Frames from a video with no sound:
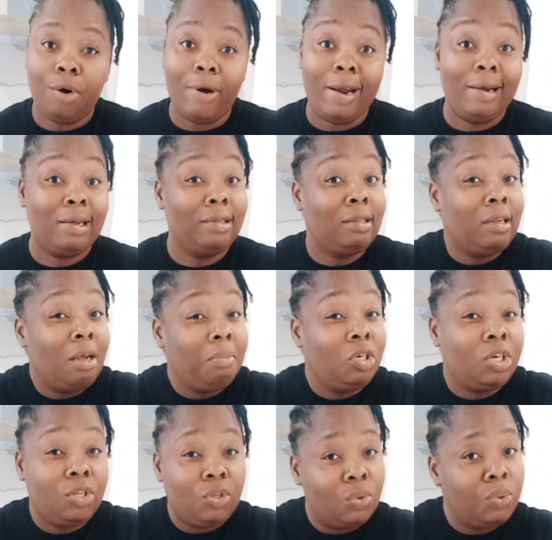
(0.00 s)
the grind, and
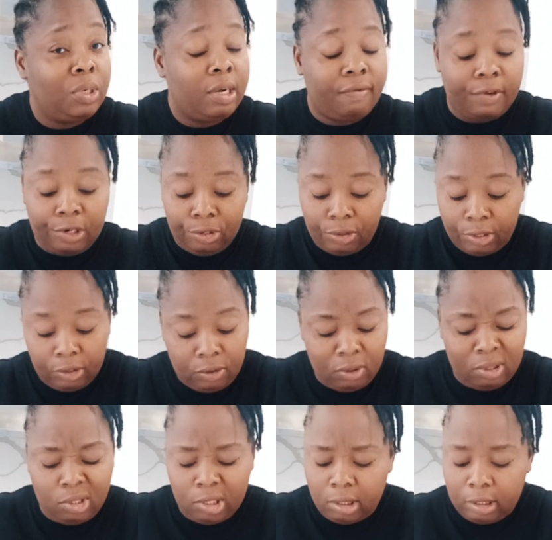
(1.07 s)
some just don't have a choice.
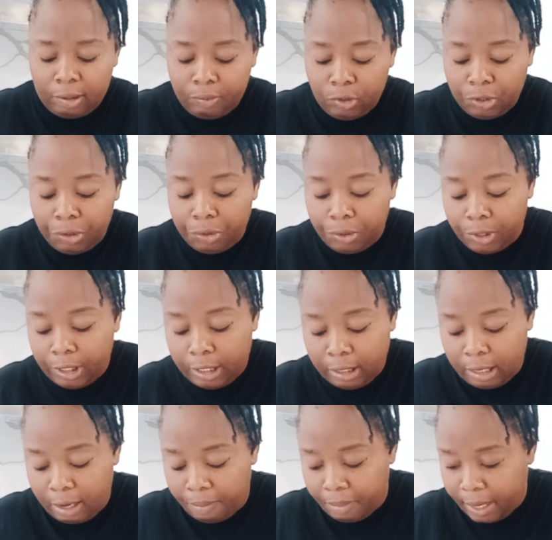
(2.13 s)
So it's just up to you. You
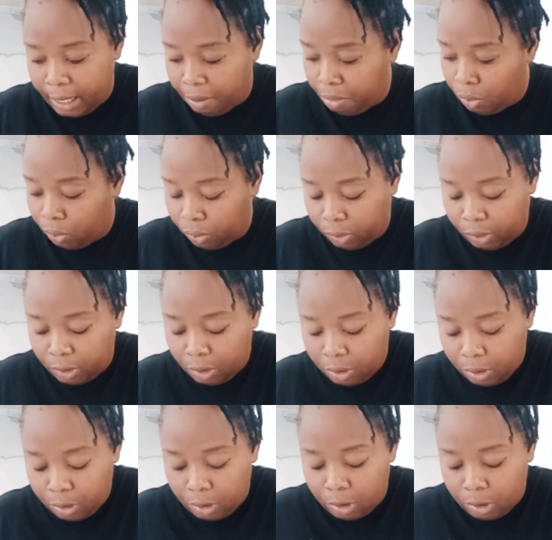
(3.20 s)
can combine both.